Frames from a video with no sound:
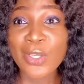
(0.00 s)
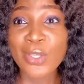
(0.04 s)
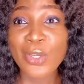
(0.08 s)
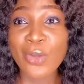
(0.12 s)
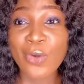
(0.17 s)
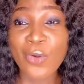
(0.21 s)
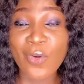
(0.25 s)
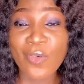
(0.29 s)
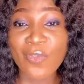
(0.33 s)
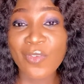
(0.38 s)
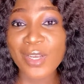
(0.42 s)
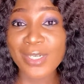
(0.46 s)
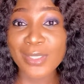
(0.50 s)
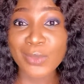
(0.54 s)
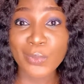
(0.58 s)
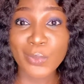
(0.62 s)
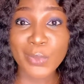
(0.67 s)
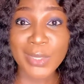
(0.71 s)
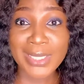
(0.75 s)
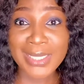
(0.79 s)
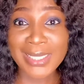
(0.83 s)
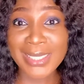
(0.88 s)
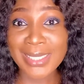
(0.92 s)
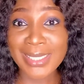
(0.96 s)
over the
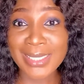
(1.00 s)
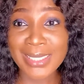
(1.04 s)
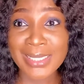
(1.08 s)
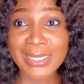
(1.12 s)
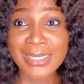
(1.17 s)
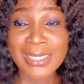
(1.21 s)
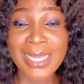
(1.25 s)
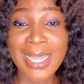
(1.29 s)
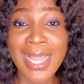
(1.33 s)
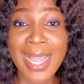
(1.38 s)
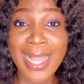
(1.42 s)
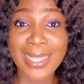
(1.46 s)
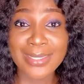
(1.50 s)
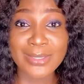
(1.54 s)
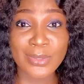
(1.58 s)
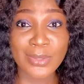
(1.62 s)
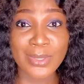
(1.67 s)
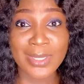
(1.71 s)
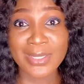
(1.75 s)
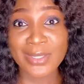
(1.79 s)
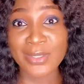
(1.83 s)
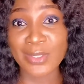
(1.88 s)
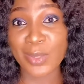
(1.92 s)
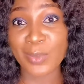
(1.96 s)
weekend, as
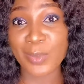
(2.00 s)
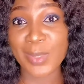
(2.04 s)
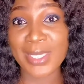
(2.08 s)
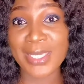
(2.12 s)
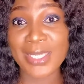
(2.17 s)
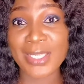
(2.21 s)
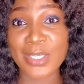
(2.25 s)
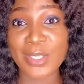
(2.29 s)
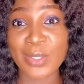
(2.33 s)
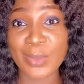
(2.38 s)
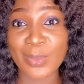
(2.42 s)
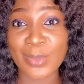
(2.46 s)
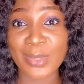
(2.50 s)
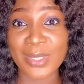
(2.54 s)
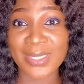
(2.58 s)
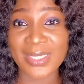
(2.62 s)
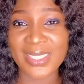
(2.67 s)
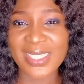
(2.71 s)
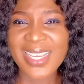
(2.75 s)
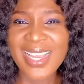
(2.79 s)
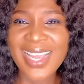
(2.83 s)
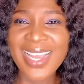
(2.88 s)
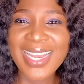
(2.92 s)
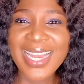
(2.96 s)
long as you're making your
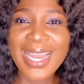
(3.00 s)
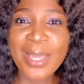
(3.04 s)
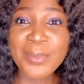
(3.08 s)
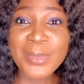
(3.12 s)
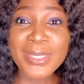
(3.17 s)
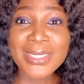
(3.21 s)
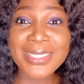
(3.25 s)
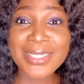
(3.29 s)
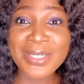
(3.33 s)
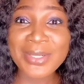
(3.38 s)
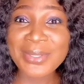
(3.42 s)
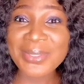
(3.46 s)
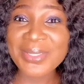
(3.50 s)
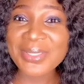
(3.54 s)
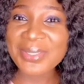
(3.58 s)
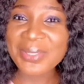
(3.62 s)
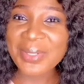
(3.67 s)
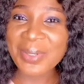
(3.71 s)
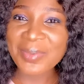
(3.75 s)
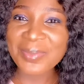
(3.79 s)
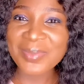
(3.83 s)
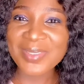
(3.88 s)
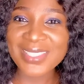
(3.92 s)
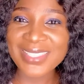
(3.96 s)
money. Let me tell you
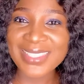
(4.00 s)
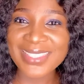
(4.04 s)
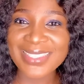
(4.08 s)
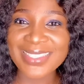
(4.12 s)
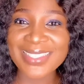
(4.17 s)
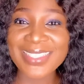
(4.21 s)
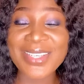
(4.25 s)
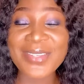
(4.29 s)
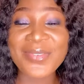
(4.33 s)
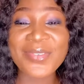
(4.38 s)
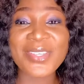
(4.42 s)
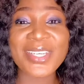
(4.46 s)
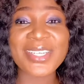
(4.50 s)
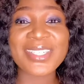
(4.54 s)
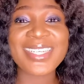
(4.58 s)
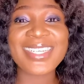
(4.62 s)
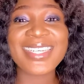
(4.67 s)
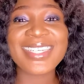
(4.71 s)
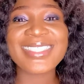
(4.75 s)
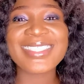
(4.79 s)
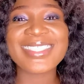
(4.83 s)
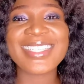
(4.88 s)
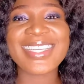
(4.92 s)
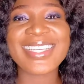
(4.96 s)
something. If you're
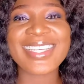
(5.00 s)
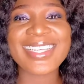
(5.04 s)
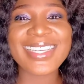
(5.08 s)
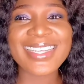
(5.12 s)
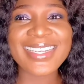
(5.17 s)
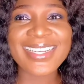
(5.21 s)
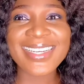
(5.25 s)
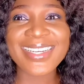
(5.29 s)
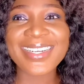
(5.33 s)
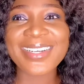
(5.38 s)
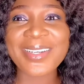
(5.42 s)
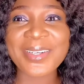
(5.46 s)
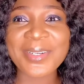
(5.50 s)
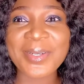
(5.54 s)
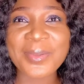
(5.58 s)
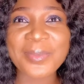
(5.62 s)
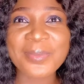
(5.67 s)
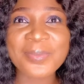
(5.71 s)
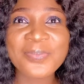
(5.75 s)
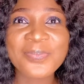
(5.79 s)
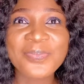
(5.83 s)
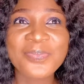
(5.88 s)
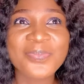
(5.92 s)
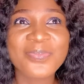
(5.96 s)
there saying
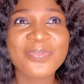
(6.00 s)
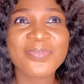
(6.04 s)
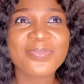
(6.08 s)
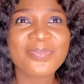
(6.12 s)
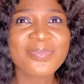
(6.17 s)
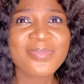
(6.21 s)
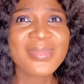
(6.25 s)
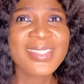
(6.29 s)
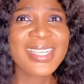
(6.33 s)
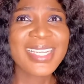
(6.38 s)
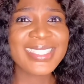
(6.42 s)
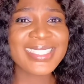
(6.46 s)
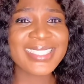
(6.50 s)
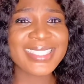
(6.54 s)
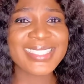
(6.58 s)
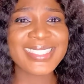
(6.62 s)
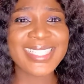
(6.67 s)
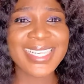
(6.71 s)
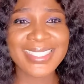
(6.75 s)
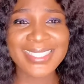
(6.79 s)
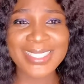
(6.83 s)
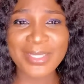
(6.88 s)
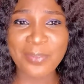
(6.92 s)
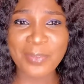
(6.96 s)
the
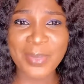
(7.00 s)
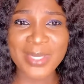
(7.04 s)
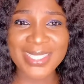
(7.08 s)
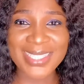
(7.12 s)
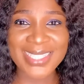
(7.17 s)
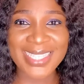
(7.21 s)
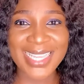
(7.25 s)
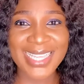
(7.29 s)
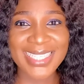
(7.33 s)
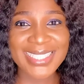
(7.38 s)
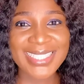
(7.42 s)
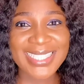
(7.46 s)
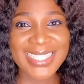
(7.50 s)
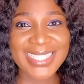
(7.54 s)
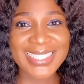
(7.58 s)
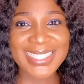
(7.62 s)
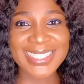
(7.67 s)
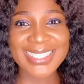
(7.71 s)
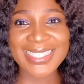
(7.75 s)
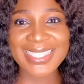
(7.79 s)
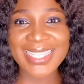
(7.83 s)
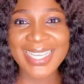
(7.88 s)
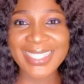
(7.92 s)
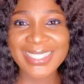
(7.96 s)
dirty business, it
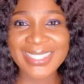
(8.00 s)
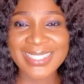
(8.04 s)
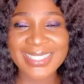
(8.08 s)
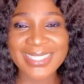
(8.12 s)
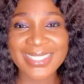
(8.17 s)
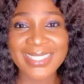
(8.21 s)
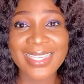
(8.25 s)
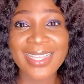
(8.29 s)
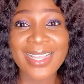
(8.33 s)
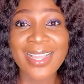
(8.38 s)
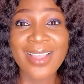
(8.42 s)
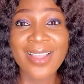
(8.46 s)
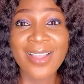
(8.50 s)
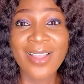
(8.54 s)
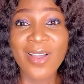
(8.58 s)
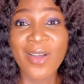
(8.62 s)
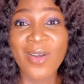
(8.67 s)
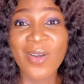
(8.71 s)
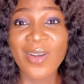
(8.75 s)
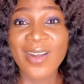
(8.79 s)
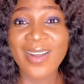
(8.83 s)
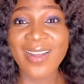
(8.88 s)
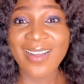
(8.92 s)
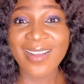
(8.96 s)
is dirty,
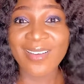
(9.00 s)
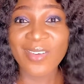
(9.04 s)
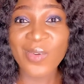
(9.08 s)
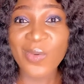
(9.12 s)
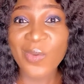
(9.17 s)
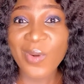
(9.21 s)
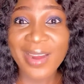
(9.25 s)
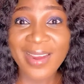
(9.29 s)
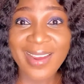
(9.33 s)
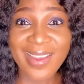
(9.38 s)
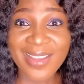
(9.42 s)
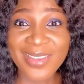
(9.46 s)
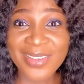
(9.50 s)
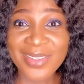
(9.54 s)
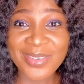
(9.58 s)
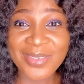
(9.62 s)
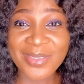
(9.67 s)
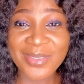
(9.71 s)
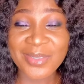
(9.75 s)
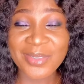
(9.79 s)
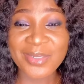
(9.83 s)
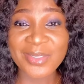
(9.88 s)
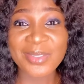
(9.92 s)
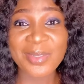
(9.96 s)
hunger go wire
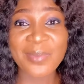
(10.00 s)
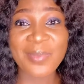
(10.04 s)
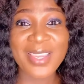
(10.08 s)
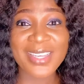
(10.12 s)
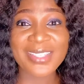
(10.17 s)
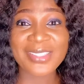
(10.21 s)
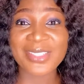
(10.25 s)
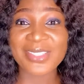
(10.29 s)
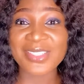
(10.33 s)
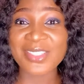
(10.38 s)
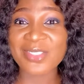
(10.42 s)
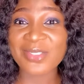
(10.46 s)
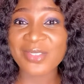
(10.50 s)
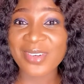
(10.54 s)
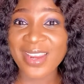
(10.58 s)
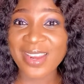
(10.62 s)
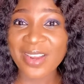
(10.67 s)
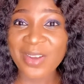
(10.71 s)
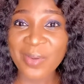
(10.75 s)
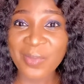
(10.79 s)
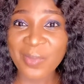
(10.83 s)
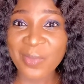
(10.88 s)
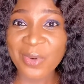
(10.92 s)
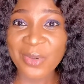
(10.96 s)
you. So may just try
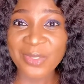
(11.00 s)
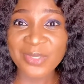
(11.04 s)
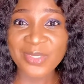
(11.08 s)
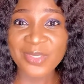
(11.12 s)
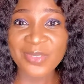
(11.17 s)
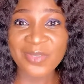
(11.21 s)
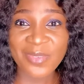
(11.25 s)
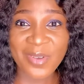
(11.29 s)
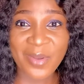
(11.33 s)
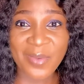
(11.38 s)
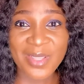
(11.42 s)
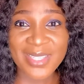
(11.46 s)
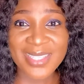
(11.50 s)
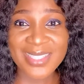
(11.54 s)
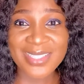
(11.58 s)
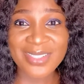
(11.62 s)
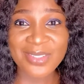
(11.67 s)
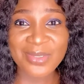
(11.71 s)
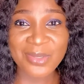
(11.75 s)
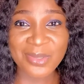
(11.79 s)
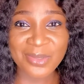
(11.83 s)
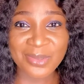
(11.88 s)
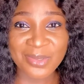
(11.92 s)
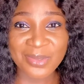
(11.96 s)
come out before wetin you
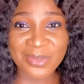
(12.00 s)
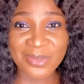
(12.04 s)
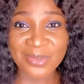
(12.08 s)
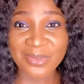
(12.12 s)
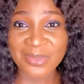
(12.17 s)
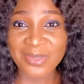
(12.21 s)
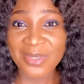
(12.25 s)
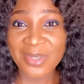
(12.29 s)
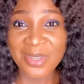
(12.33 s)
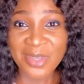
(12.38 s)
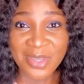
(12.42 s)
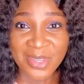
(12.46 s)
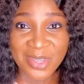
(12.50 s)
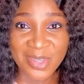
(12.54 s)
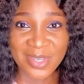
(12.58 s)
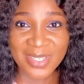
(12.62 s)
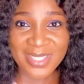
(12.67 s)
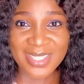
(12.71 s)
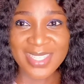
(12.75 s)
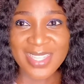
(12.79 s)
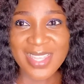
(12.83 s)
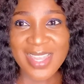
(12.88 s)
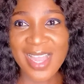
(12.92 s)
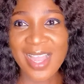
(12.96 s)
go do. You
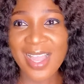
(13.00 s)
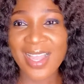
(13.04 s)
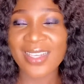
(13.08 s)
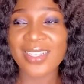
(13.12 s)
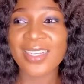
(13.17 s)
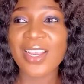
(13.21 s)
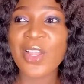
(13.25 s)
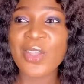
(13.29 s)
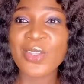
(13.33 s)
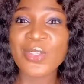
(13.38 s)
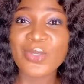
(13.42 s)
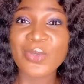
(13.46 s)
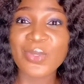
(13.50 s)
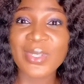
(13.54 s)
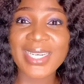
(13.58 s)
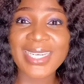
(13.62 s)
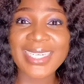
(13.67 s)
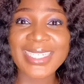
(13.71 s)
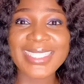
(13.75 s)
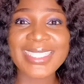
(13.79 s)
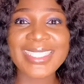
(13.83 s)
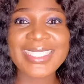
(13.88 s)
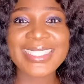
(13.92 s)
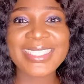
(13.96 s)
understand? So
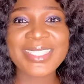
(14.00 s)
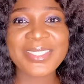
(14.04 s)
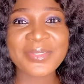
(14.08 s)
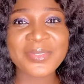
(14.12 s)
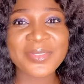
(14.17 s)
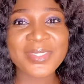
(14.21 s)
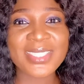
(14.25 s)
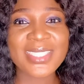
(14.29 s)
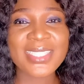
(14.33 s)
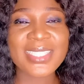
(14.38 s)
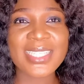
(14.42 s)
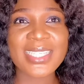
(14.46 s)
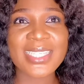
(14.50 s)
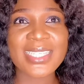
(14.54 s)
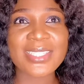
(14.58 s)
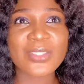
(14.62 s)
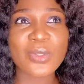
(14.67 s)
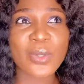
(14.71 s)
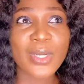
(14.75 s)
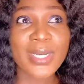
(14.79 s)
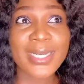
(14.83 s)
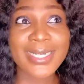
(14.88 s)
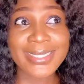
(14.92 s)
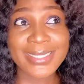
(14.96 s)
cleaning services
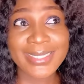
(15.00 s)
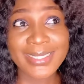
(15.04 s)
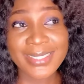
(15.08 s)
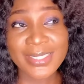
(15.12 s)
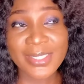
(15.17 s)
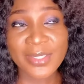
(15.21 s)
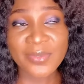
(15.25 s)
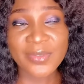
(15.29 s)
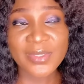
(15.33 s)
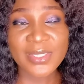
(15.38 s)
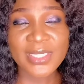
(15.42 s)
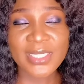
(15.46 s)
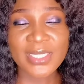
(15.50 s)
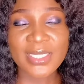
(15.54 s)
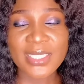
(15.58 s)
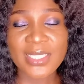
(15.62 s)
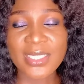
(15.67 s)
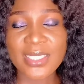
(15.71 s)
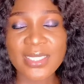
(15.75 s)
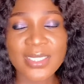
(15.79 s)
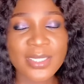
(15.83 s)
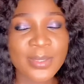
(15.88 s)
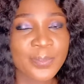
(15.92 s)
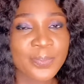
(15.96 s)
or cleaning
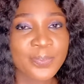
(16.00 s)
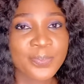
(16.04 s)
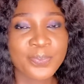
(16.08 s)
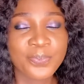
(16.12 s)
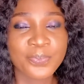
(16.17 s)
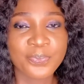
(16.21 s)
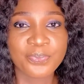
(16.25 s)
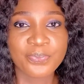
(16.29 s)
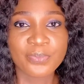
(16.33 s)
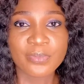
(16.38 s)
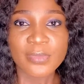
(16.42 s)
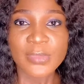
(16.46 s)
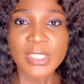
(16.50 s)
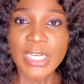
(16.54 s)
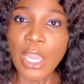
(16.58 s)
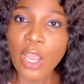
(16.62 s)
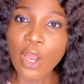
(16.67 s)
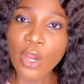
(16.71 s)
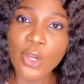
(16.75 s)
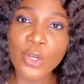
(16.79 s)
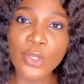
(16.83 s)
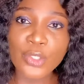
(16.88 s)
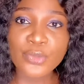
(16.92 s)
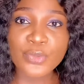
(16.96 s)
services,
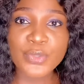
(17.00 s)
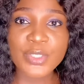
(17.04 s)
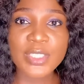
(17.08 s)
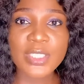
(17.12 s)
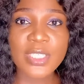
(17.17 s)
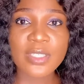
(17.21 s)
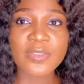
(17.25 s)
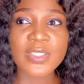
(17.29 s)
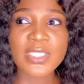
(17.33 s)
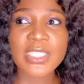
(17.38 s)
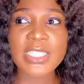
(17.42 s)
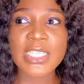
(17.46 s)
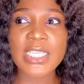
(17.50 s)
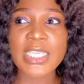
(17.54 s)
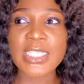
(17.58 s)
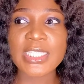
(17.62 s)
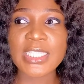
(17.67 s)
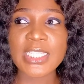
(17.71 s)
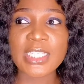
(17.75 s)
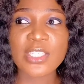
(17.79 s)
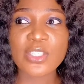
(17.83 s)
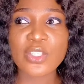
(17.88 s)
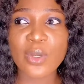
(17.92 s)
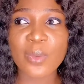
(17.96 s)
laundry services
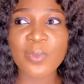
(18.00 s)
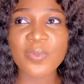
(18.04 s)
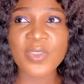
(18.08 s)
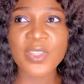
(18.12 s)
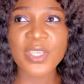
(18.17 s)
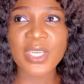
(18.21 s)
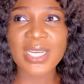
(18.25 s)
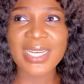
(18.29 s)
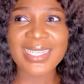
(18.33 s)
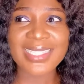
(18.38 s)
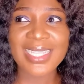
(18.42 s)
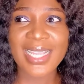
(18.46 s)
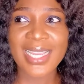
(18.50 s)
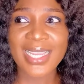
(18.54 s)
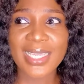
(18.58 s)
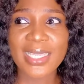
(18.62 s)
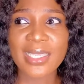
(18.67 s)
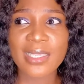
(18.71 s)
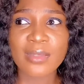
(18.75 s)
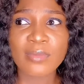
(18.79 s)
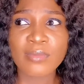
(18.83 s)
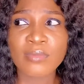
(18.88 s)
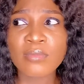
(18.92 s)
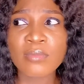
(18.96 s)
is something, it's like
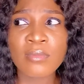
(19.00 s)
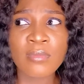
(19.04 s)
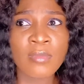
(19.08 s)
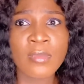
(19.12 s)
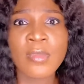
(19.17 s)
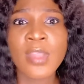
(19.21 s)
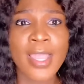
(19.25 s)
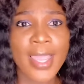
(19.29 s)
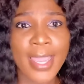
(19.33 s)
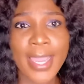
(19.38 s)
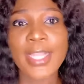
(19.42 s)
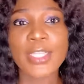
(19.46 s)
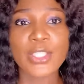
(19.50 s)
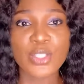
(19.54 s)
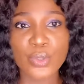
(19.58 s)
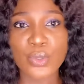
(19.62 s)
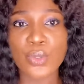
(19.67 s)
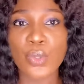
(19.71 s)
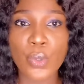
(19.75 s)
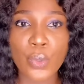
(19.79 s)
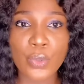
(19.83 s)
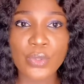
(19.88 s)
a to-go